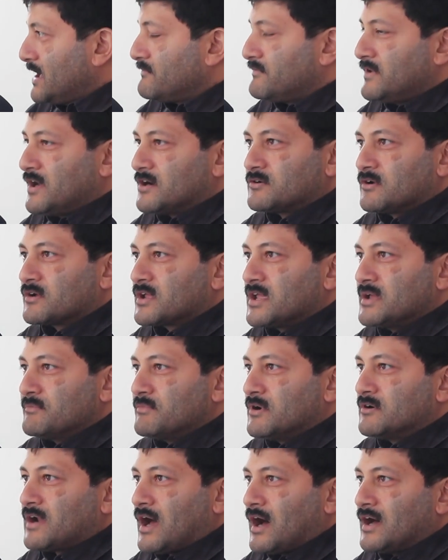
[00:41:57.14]
Like we are
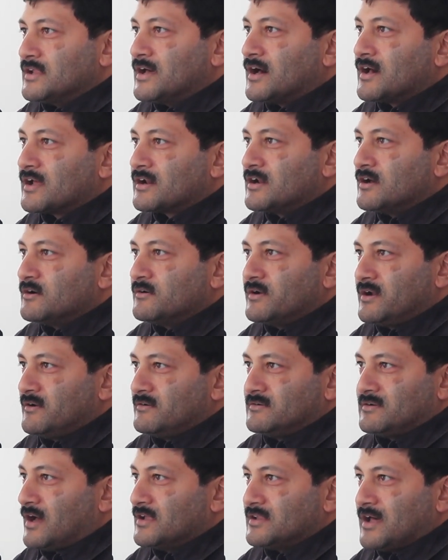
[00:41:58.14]
talking about Aadhaar now
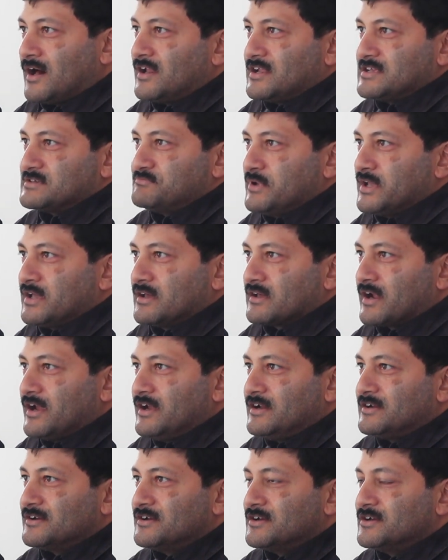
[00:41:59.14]
and Aadhaar is big,
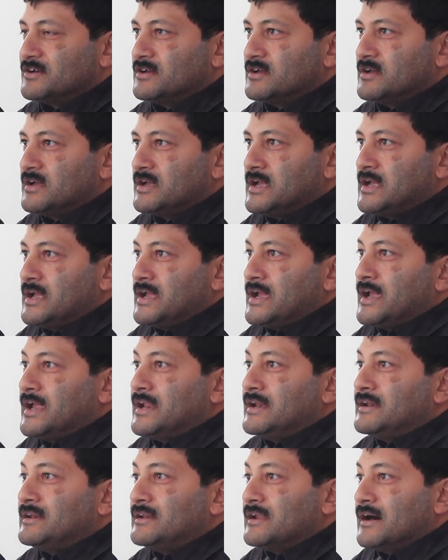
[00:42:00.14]
right? Yeah.
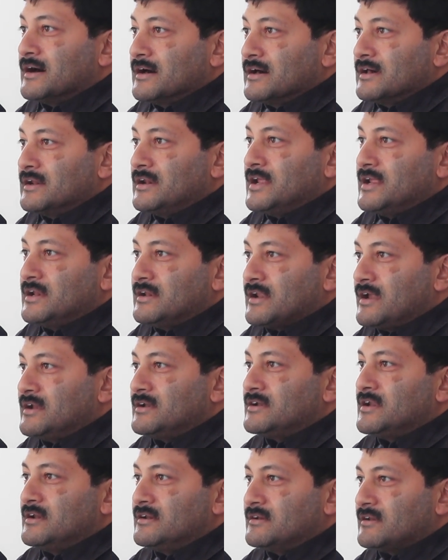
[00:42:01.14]
In early
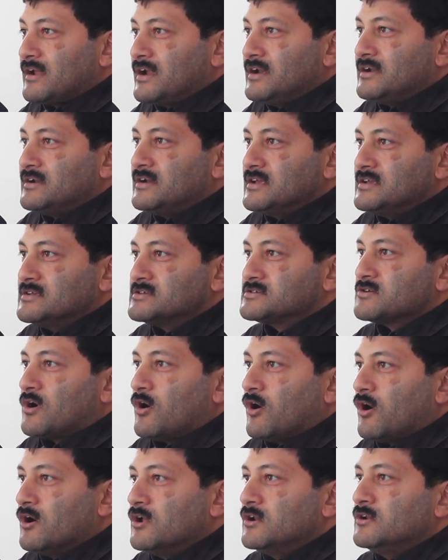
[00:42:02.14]

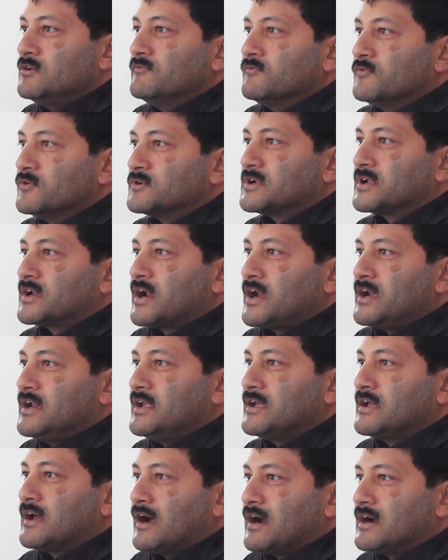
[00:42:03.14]
1990s, all voter
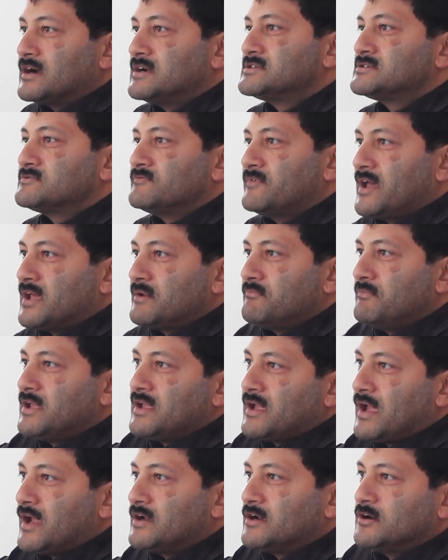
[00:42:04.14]
ID cards were
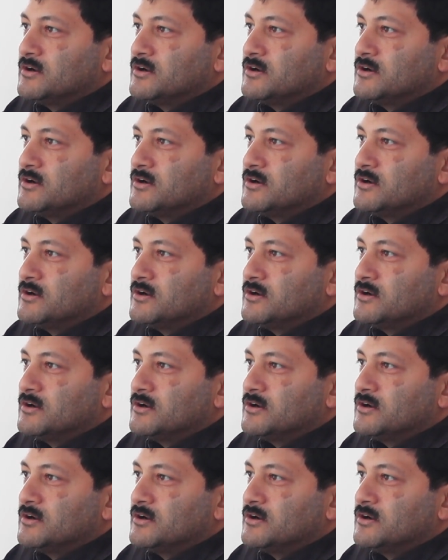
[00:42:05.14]
being